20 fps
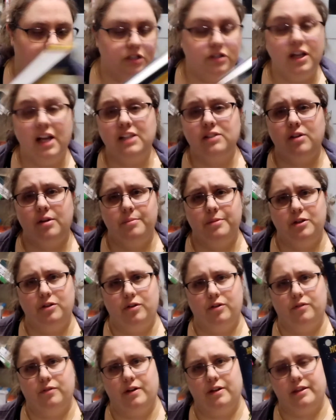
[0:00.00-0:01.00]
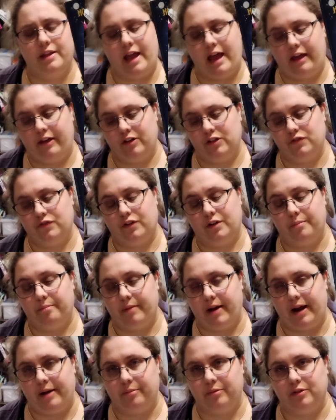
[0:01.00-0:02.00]
So that's what I've been doing with Alex for
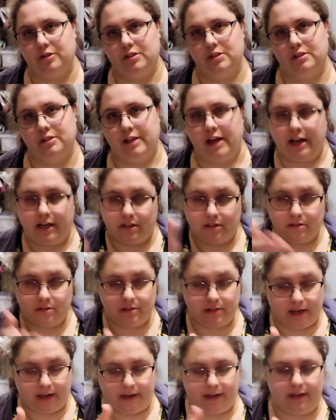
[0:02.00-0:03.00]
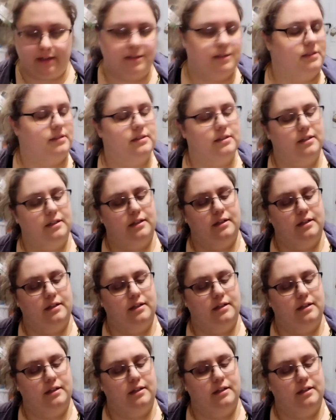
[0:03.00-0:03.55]
Bible / science.